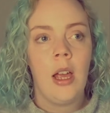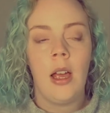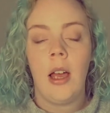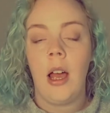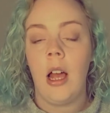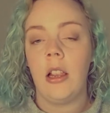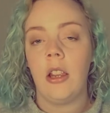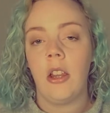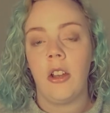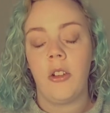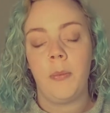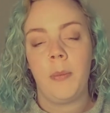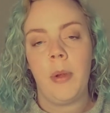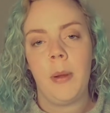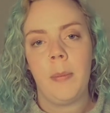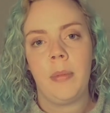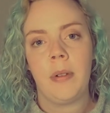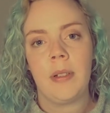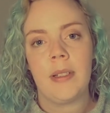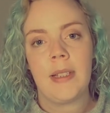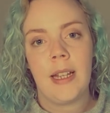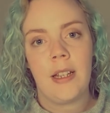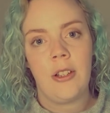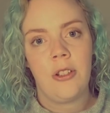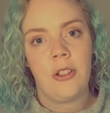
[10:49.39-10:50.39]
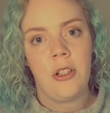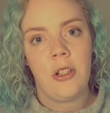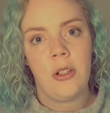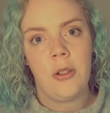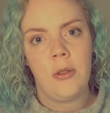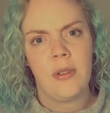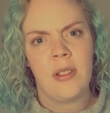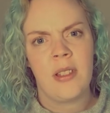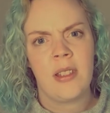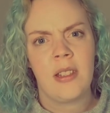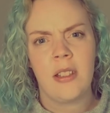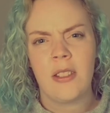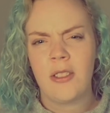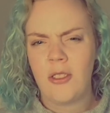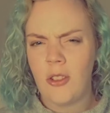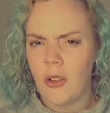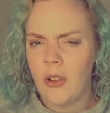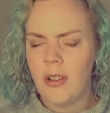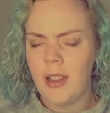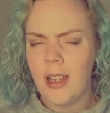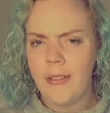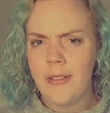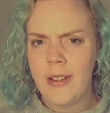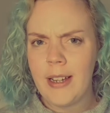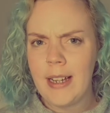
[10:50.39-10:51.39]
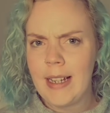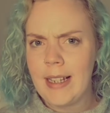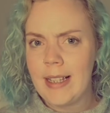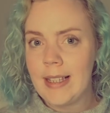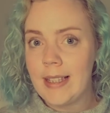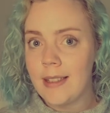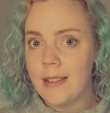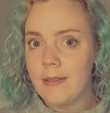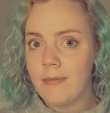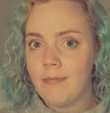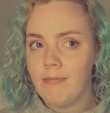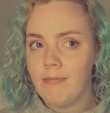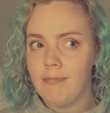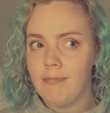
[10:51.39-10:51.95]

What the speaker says: a lot of people tend to use song lyrics